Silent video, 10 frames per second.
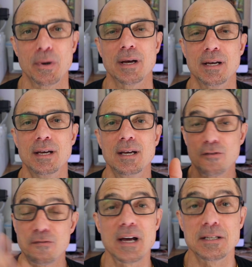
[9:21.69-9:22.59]
it. They'll
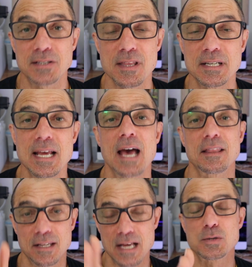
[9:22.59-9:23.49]
fight to the
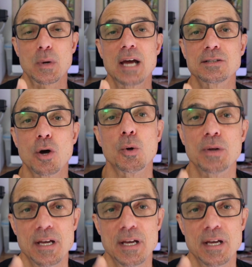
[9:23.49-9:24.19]
death, and that's what I told